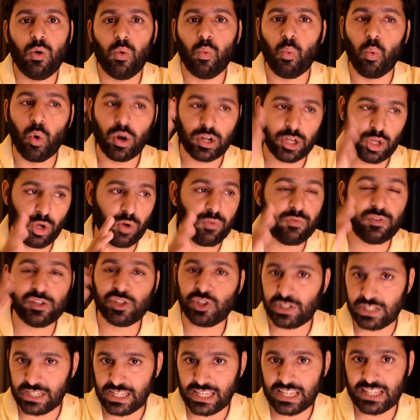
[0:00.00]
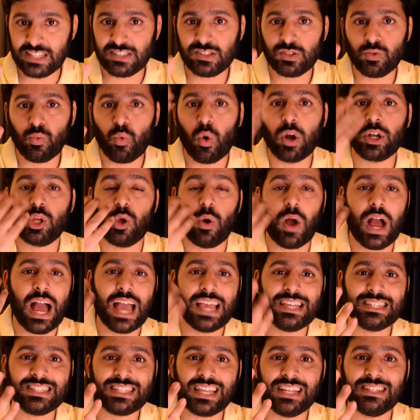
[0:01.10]
What your vision is, what your
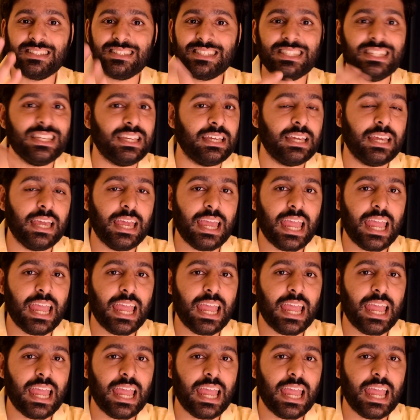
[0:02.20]
eyes can see,